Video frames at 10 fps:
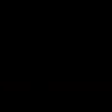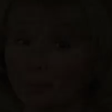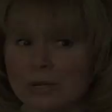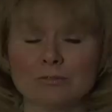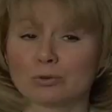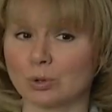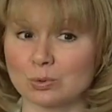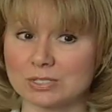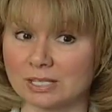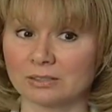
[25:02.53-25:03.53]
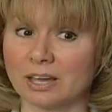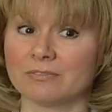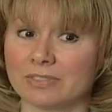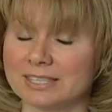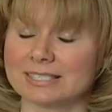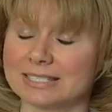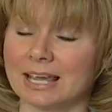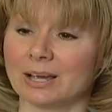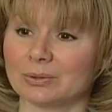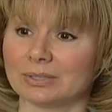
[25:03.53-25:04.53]
We've grown to love this
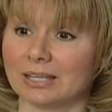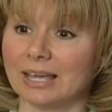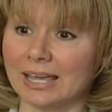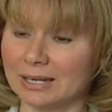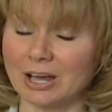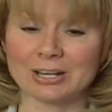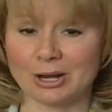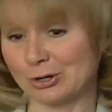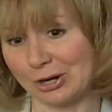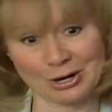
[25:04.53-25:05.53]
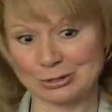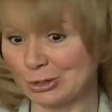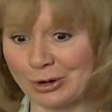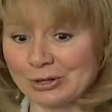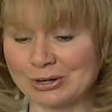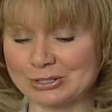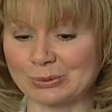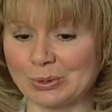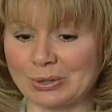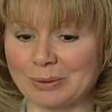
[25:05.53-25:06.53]
town And our daughter has
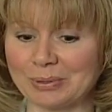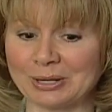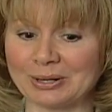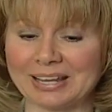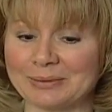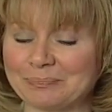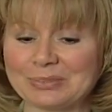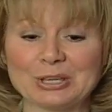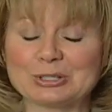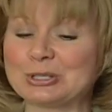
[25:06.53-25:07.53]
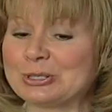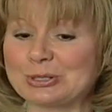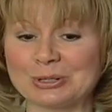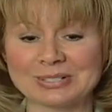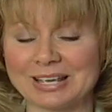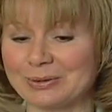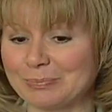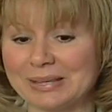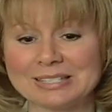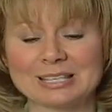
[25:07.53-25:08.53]
grown up here, and she's turned out
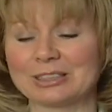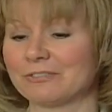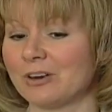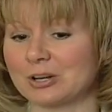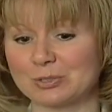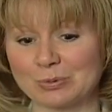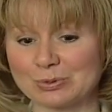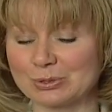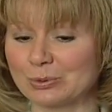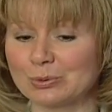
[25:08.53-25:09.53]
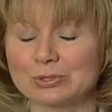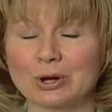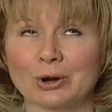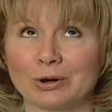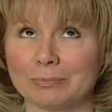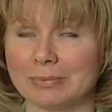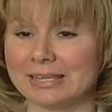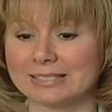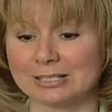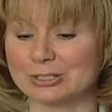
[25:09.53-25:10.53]
amazing. The Foxboro schools are
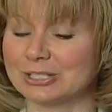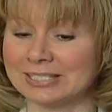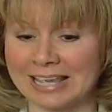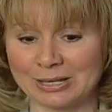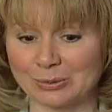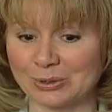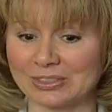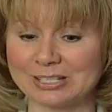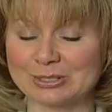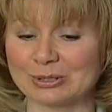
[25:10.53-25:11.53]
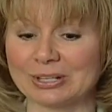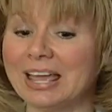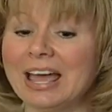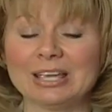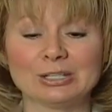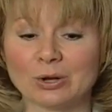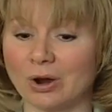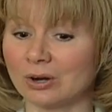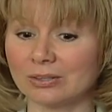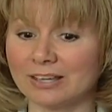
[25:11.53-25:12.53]
amazing. She's at Northeastern. You know,
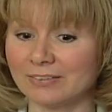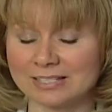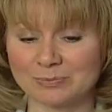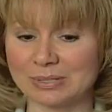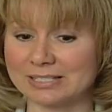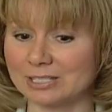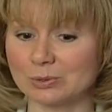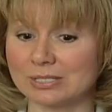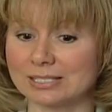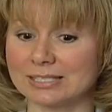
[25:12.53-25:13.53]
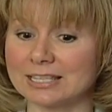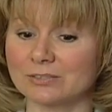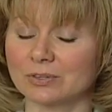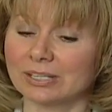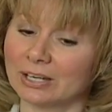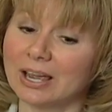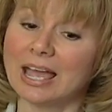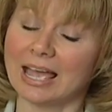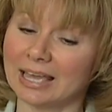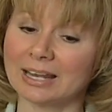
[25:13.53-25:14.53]
our life has been so successful here,
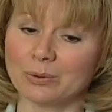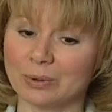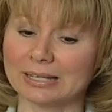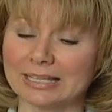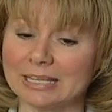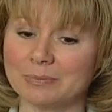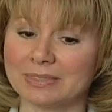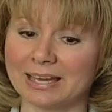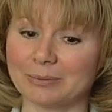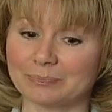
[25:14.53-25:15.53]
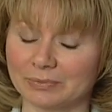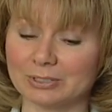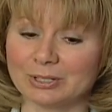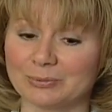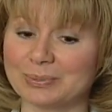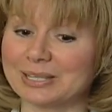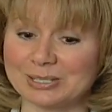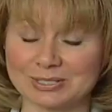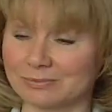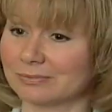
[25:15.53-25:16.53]
and I want to keep that, you know,
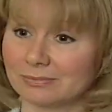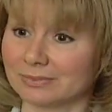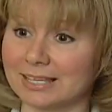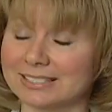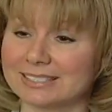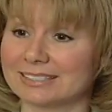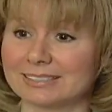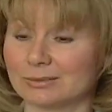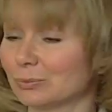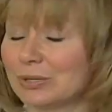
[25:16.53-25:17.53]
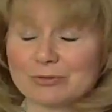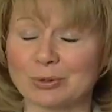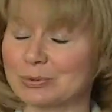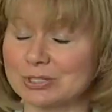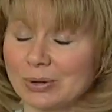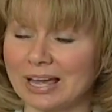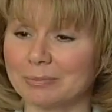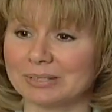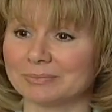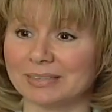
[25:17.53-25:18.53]
because that's, we've grown so
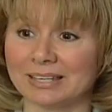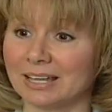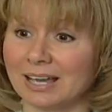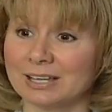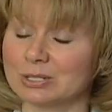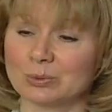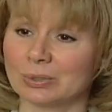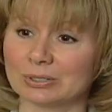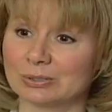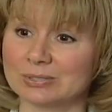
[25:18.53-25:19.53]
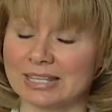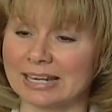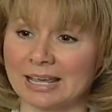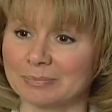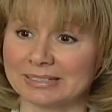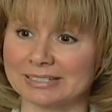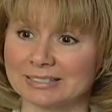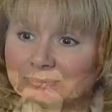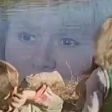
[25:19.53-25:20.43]
happy, and I don't want to lose that happiness.